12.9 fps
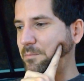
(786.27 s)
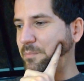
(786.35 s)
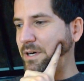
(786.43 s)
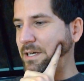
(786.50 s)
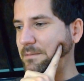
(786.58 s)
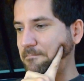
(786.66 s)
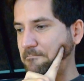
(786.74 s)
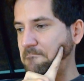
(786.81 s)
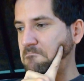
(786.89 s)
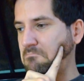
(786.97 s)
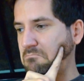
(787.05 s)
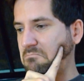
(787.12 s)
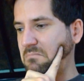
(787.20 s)
But,
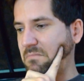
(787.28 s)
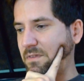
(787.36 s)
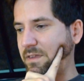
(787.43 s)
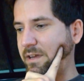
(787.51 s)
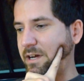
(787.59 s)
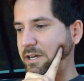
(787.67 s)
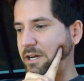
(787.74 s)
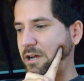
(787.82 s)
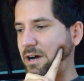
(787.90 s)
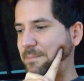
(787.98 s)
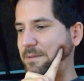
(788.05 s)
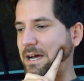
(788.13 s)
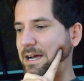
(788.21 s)
I
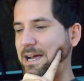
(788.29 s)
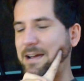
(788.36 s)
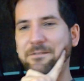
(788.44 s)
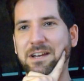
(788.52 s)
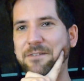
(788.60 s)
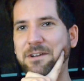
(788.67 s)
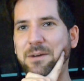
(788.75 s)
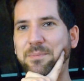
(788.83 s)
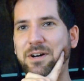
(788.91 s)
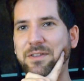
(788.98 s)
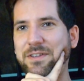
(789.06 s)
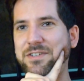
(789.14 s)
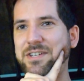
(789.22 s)
haven't given up
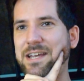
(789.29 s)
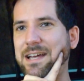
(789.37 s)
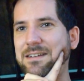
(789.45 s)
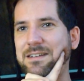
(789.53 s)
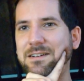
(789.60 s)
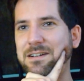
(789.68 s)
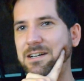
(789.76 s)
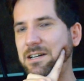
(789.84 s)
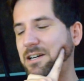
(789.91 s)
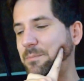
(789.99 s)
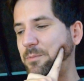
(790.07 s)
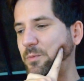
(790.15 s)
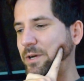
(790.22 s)
on this yet. A
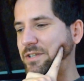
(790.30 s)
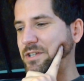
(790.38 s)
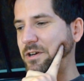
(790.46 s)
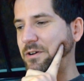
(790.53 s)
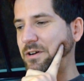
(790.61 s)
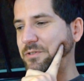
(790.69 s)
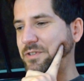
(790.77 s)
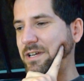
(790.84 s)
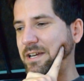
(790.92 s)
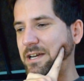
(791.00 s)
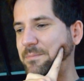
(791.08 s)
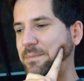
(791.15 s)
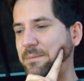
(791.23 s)
couple weeks ago, I was like,
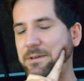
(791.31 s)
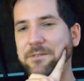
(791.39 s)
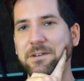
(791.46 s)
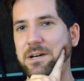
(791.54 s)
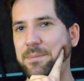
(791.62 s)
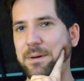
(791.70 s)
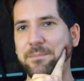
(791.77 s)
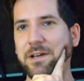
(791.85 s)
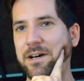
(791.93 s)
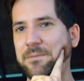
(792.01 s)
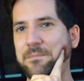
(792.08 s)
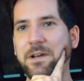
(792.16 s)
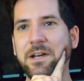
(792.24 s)
yep, I'm giving up, I'm
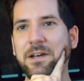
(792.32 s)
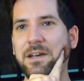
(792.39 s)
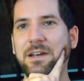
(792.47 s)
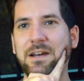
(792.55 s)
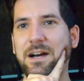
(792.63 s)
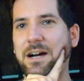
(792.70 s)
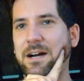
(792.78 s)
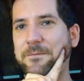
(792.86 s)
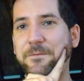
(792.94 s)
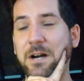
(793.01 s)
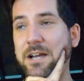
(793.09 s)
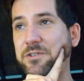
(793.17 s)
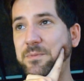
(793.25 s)
done. I've
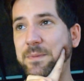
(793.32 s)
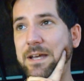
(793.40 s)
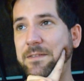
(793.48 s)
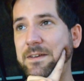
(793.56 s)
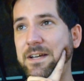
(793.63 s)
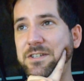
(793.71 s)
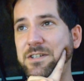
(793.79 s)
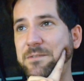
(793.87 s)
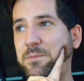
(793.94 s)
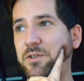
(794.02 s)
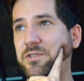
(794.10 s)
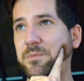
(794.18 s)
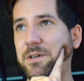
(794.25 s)
fried too many things, I've
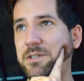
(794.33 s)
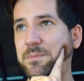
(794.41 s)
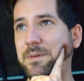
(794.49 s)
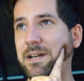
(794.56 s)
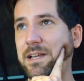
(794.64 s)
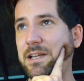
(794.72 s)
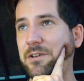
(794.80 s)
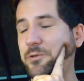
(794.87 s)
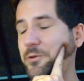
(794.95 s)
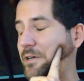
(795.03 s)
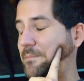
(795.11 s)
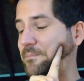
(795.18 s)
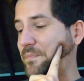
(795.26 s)
put too much money into
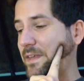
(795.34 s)
it.